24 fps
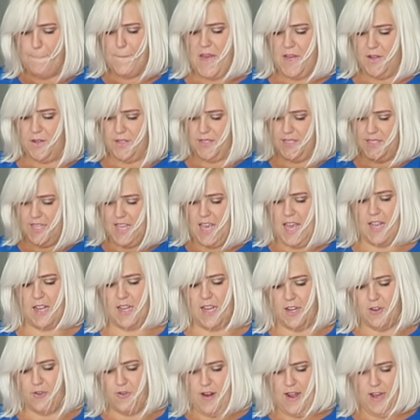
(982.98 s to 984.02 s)
Belts, the
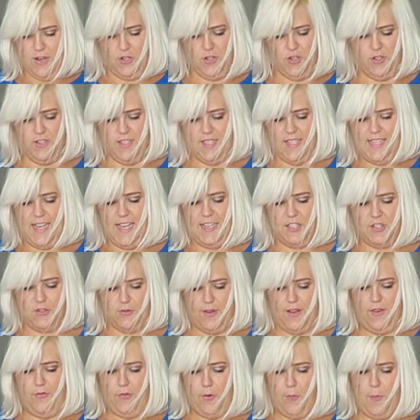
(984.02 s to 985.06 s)
international
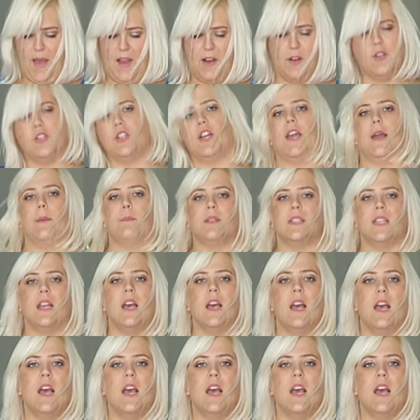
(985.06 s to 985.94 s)
accessory for pear shapes.